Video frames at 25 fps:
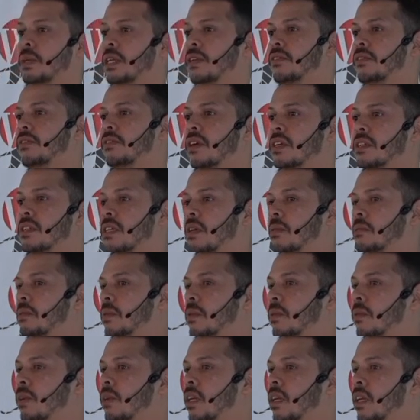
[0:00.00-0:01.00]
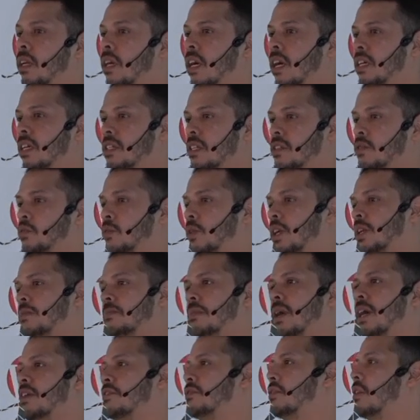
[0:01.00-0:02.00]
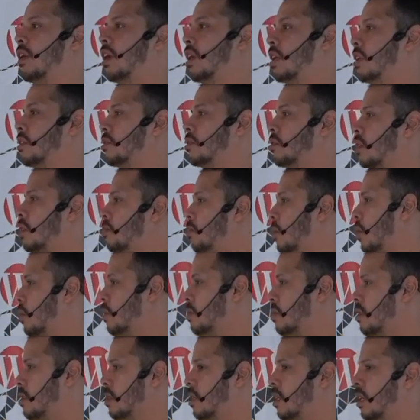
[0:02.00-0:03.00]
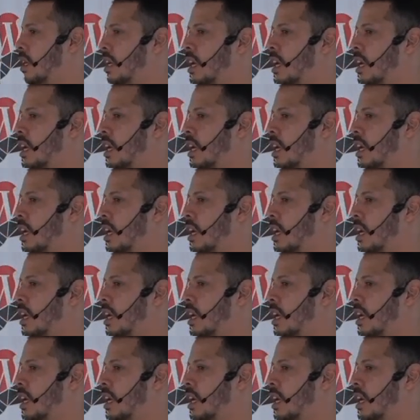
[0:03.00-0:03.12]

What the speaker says: For example, I just read my 400 posts,